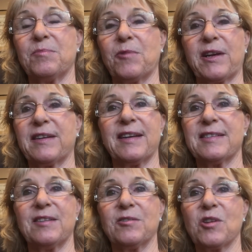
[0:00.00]

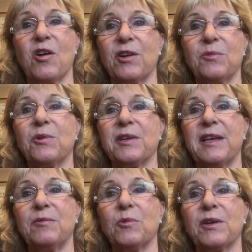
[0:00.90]
recognizing those
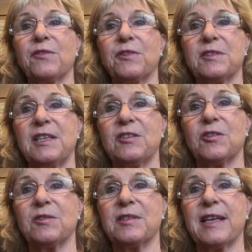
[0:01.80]
hardworking, wonderful
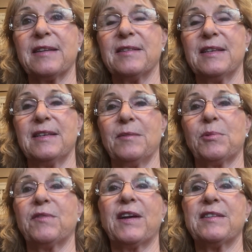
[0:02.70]
teachers that
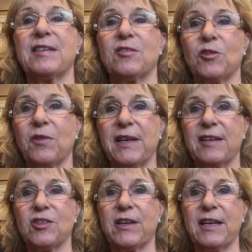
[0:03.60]
provide such a great
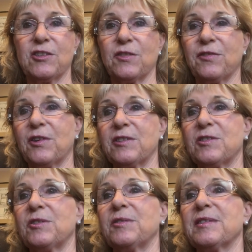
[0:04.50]
education for our
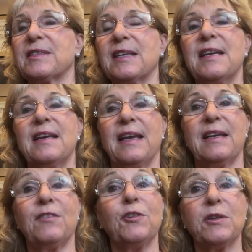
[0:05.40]
students.
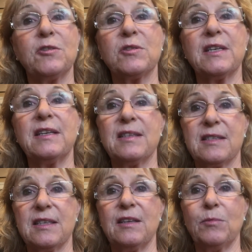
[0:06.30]
And if you're interested in the
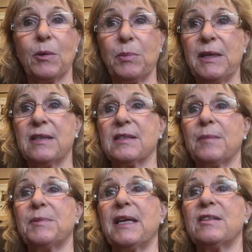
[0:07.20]
City of Milpitas
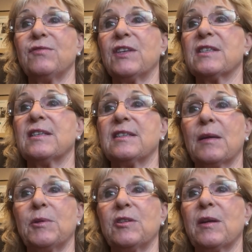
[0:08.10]
updates, visit
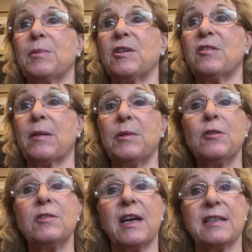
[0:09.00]

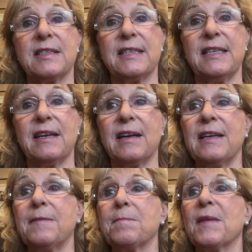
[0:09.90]

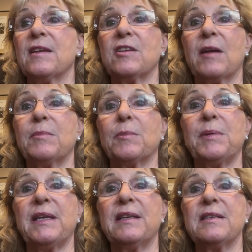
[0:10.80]

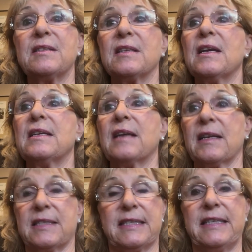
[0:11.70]

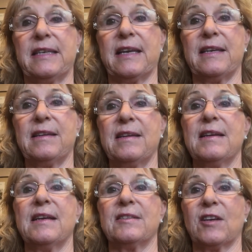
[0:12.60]

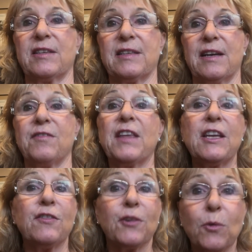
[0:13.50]
www.ci.milpitas.ca.gov.
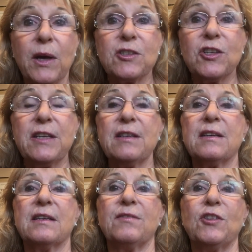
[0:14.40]
Thank you for watching.
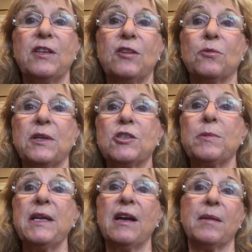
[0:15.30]
If you need to reach
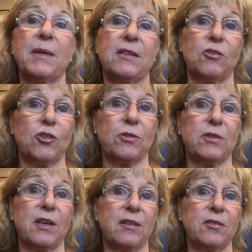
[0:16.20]
me, I'm at
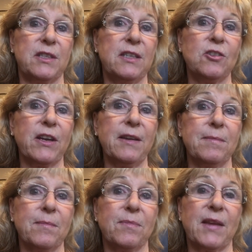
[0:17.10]

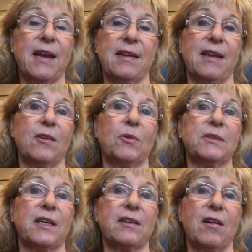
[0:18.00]

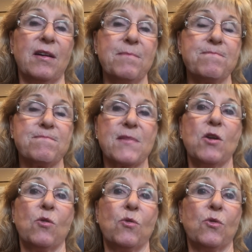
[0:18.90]
GiordanoDJ@AOL.com,
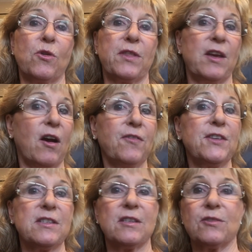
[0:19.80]
or the
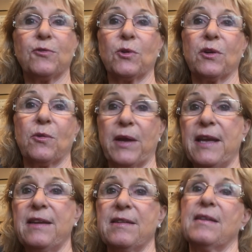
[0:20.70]
office is
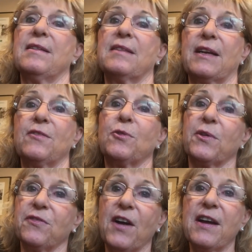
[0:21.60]

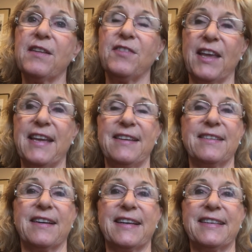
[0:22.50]

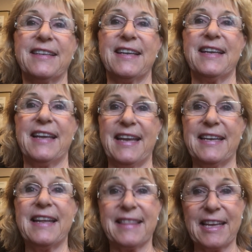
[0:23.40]

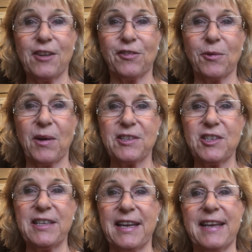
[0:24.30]
408-945-8988. Thank you for
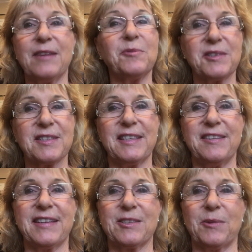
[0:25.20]
watching, and we'll see you
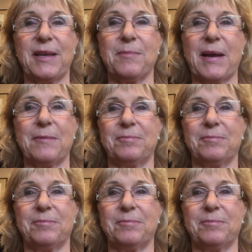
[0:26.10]
next week. Bye.